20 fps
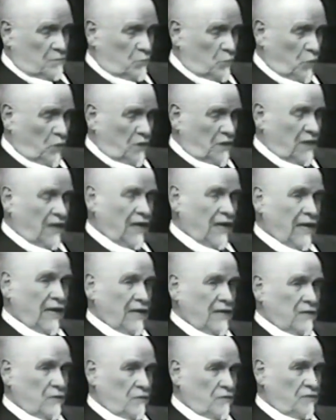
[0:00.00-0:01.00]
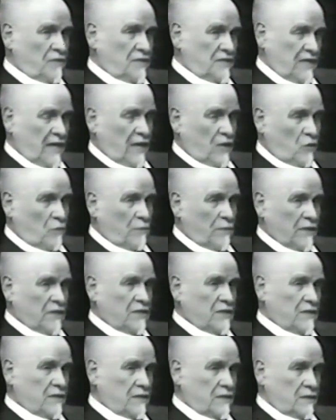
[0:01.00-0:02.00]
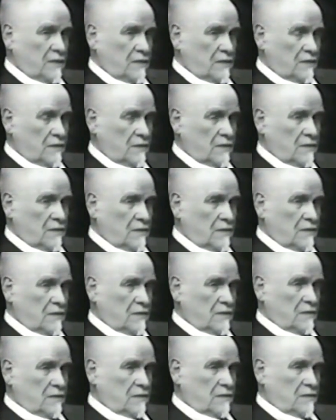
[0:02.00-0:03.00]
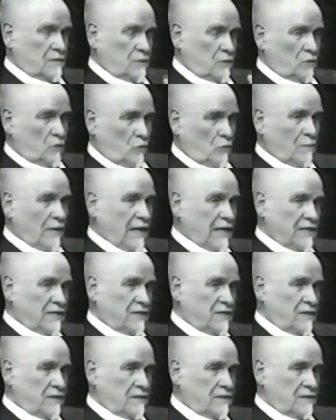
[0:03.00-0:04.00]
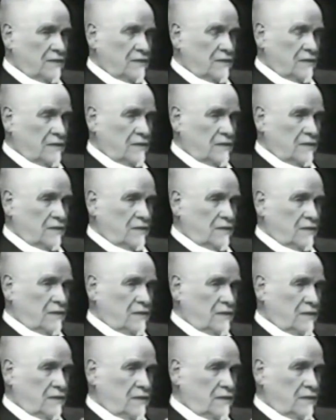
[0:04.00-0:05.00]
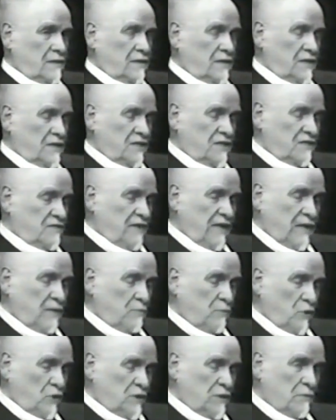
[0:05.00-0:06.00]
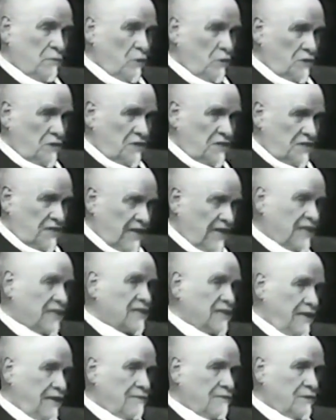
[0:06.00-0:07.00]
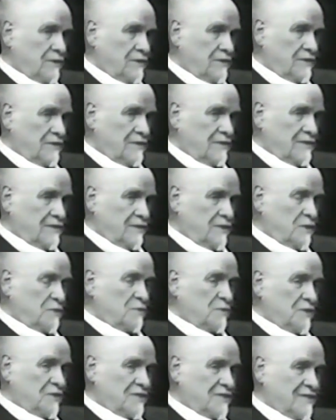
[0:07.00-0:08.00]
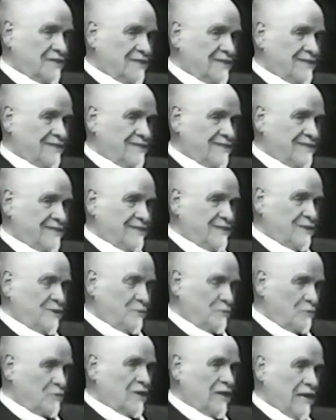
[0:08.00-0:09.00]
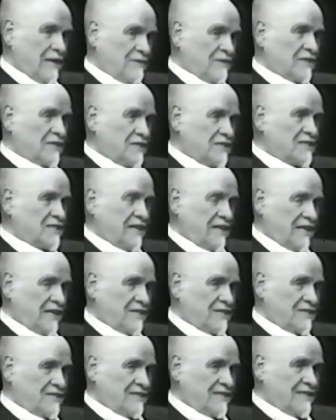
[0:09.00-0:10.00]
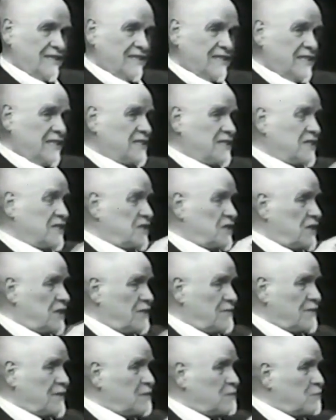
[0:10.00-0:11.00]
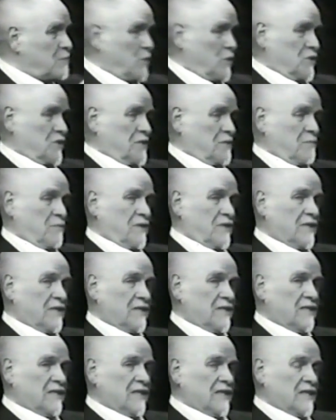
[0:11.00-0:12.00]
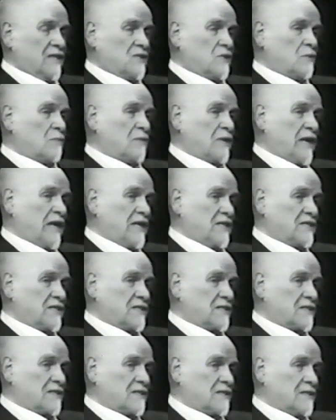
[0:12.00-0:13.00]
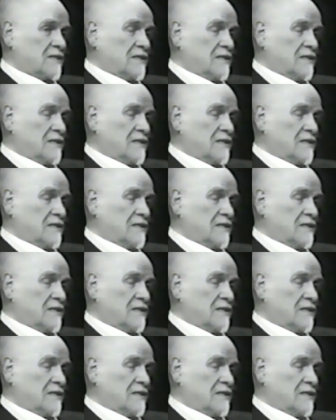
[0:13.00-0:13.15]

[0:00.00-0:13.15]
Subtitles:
borderline of psychopathy and normality, this is very possible. On the second level, this means unilevel disintegration. This is even possible in some cases,